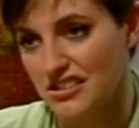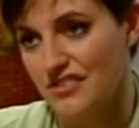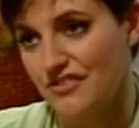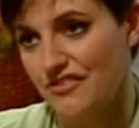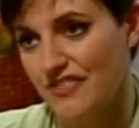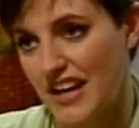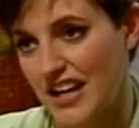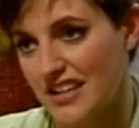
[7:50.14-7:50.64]
to
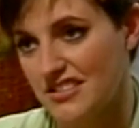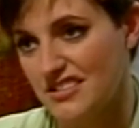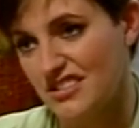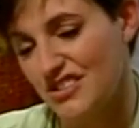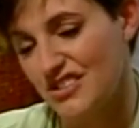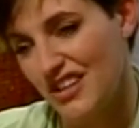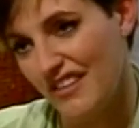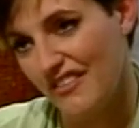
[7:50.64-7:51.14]
fade, so
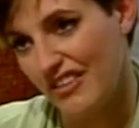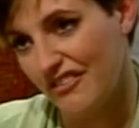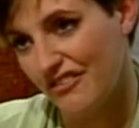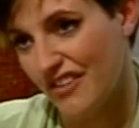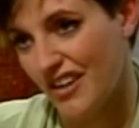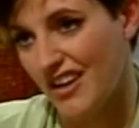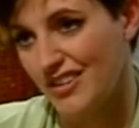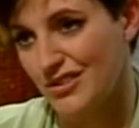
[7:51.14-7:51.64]
do you have any
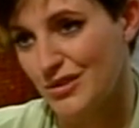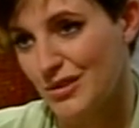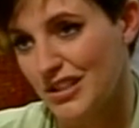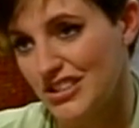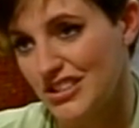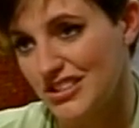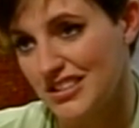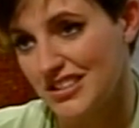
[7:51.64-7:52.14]
final
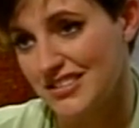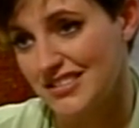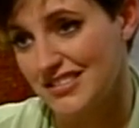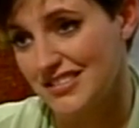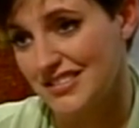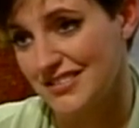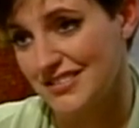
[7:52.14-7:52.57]
questions?